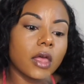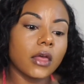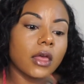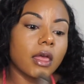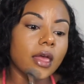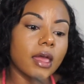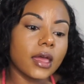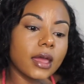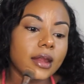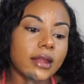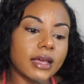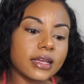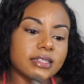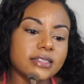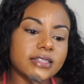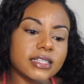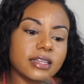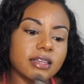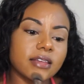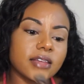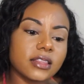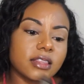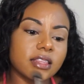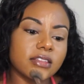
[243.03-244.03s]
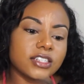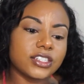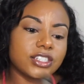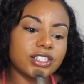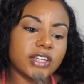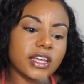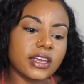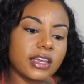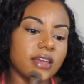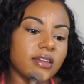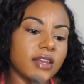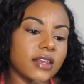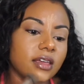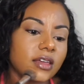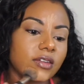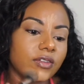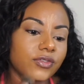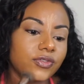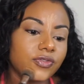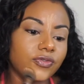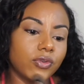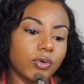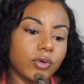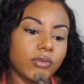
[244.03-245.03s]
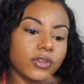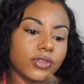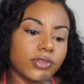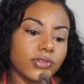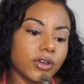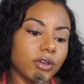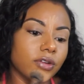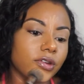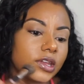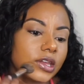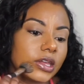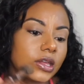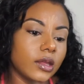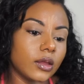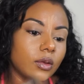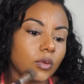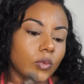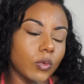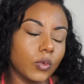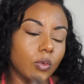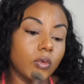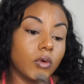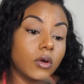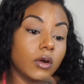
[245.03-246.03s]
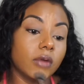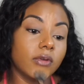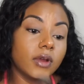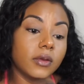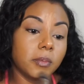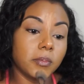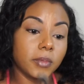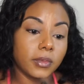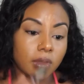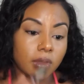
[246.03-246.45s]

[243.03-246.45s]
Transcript: And I did get the shade in 430 Warm.